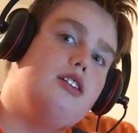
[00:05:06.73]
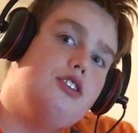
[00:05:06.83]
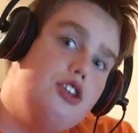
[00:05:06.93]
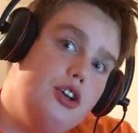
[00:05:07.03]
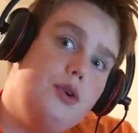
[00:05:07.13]

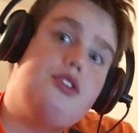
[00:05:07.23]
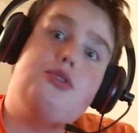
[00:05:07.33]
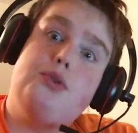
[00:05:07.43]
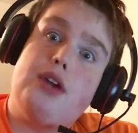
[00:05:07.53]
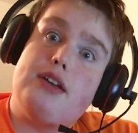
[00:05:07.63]
new
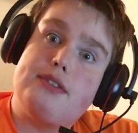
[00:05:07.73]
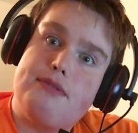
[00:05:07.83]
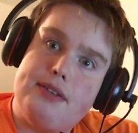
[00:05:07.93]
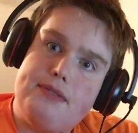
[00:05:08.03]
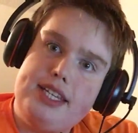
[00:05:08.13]

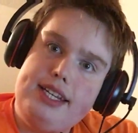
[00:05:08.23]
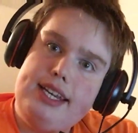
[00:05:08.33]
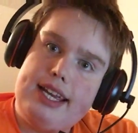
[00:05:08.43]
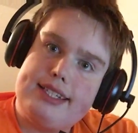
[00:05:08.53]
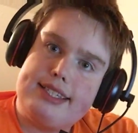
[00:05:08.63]
2015